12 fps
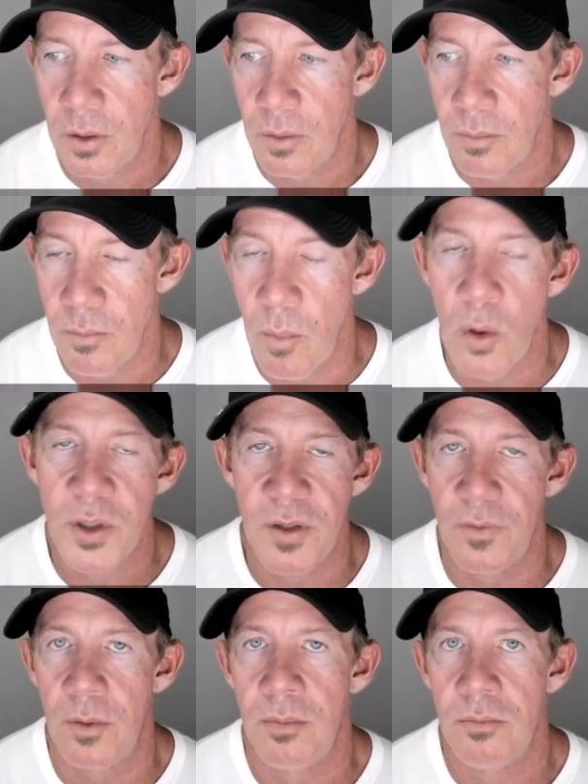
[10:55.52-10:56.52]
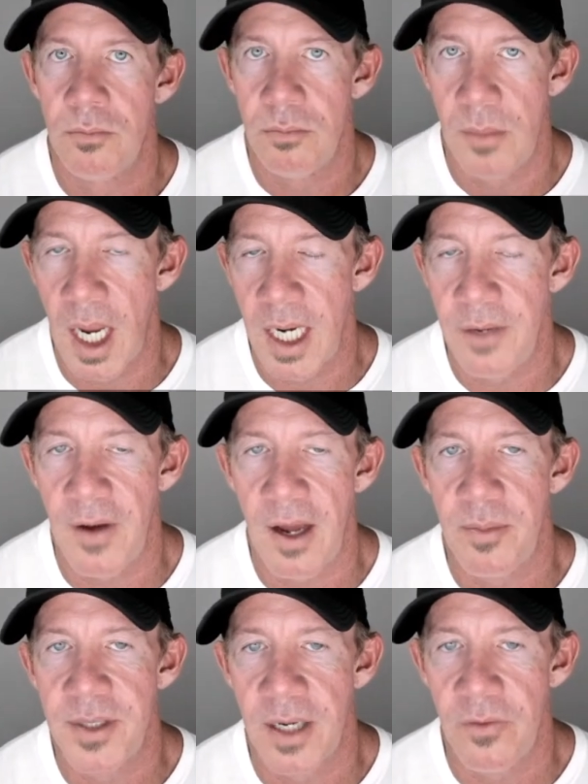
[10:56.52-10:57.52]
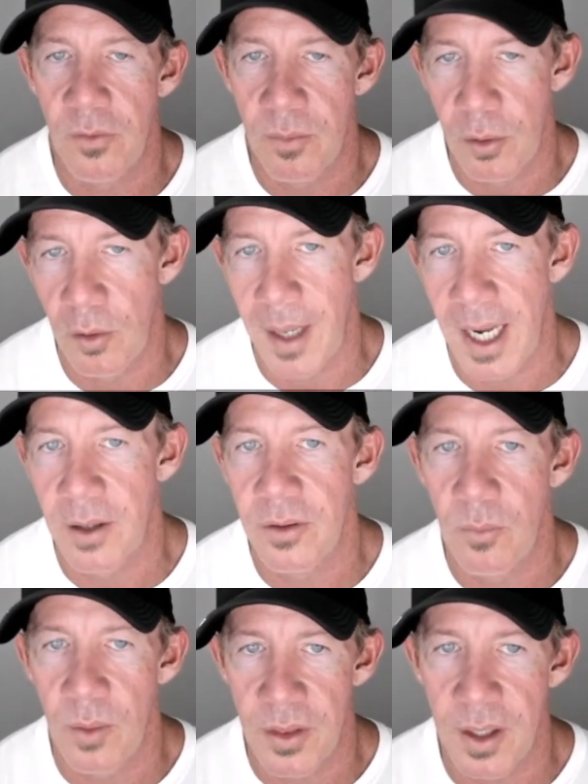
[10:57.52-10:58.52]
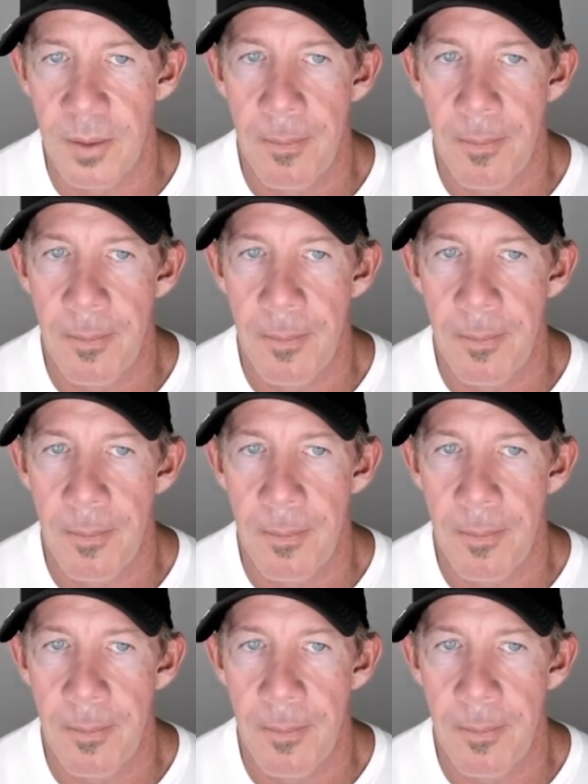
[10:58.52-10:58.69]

Most of them, 95% of them pull back with it.